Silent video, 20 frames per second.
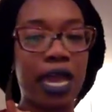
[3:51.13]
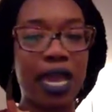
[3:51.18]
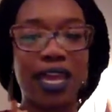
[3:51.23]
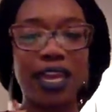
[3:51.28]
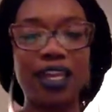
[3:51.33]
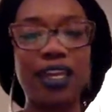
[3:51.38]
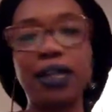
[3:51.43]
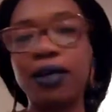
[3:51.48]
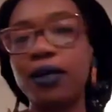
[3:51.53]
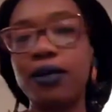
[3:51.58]
Okay,
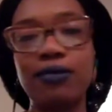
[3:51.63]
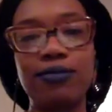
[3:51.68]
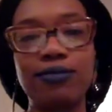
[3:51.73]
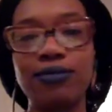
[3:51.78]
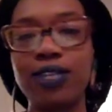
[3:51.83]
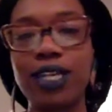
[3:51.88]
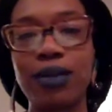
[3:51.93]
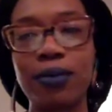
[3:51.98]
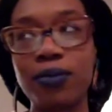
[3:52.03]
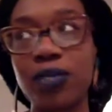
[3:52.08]

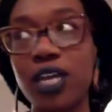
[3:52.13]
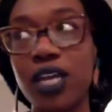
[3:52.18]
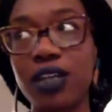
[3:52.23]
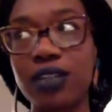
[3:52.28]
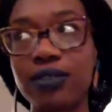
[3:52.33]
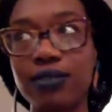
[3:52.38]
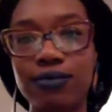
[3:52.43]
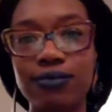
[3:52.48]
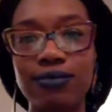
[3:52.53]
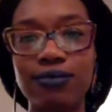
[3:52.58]
I'm done.
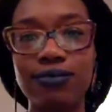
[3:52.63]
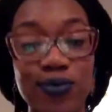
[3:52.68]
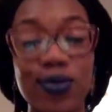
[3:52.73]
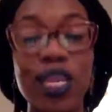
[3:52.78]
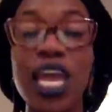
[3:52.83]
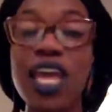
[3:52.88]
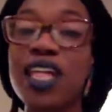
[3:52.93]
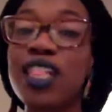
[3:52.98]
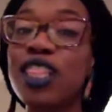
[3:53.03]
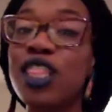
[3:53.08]

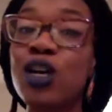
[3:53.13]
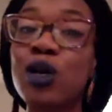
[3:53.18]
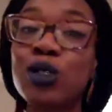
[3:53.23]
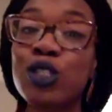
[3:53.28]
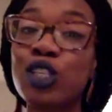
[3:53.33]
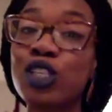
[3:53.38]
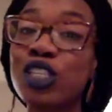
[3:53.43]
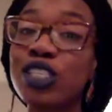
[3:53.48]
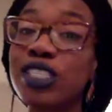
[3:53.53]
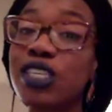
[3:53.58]
Those are
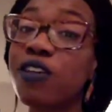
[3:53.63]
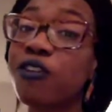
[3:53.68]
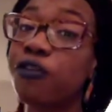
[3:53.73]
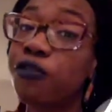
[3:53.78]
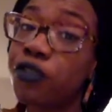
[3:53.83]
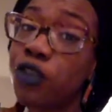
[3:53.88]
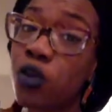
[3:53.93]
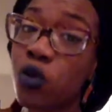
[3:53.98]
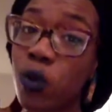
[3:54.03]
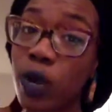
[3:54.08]
just a
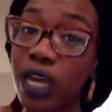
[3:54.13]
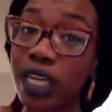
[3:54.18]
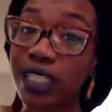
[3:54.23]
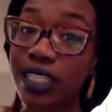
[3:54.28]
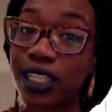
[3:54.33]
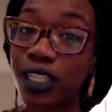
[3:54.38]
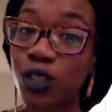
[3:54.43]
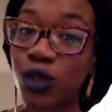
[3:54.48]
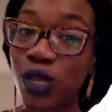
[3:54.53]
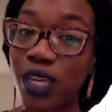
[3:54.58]
few ways
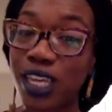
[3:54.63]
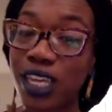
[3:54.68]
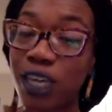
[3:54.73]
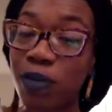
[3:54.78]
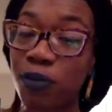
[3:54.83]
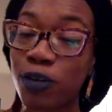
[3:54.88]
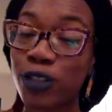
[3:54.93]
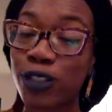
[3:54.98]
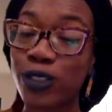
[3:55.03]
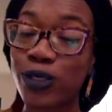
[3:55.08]
that you can keep
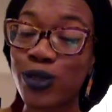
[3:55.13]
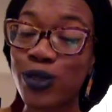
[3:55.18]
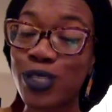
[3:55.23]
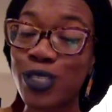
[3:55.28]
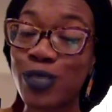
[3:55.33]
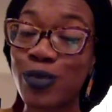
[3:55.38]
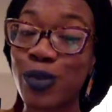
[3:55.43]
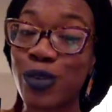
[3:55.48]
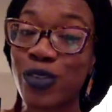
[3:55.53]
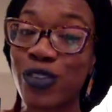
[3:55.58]
your
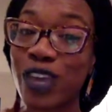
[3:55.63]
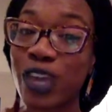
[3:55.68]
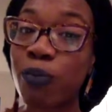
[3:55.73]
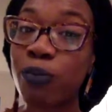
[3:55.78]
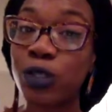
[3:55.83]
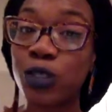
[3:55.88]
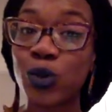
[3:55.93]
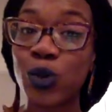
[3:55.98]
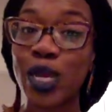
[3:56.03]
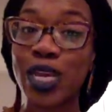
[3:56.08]
students motivated
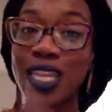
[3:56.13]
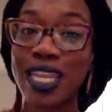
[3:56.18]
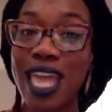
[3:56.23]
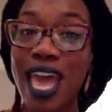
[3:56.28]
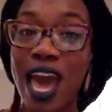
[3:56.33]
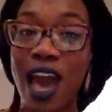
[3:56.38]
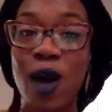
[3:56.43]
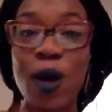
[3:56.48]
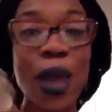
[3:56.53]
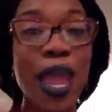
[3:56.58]
between
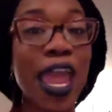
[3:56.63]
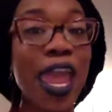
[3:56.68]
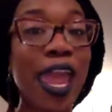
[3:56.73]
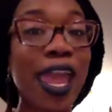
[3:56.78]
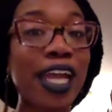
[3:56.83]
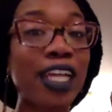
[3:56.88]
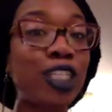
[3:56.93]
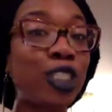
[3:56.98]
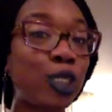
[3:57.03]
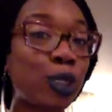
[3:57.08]
now
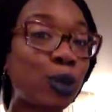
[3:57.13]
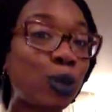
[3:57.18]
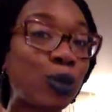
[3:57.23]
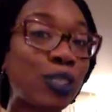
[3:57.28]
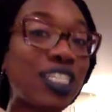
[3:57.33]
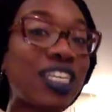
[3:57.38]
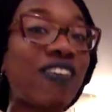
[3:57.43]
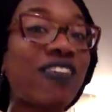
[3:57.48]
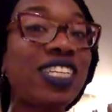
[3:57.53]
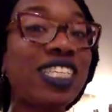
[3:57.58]
and June
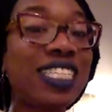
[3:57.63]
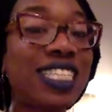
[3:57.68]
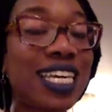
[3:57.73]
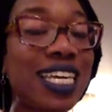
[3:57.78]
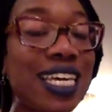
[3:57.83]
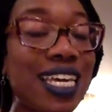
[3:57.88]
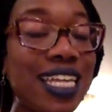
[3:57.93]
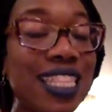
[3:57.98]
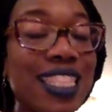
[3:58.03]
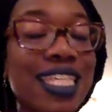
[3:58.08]

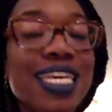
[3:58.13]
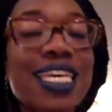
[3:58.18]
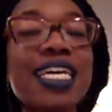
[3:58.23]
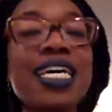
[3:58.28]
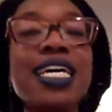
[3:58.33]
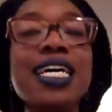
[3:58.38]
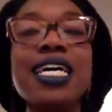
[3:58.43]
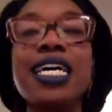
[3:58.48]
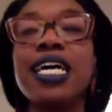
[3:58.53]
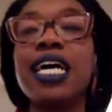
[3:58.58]
17th.
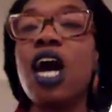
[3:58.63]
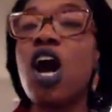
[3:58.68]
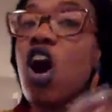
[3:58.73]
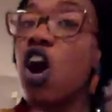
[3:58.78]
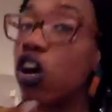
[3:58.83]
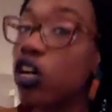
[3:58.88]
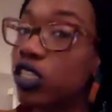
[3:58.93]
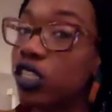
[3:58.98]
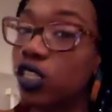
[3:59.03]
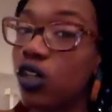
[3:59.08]

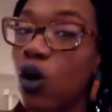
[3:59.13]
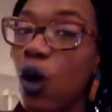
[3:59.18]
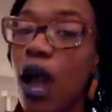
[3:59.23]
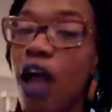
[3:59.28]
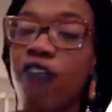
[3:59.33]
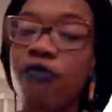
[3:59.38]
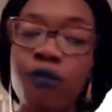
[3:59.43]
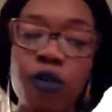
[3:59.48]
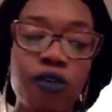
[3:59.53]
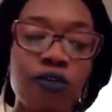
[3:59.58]
Also,
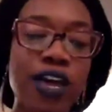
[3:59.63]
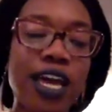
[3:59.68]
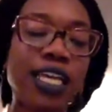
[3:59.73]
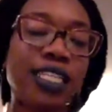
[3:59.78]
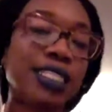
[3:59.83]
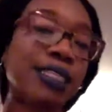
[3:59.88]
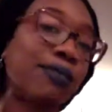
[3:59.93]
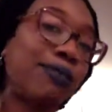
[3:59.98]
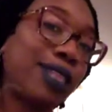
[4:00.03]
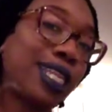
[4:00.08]
I've provided some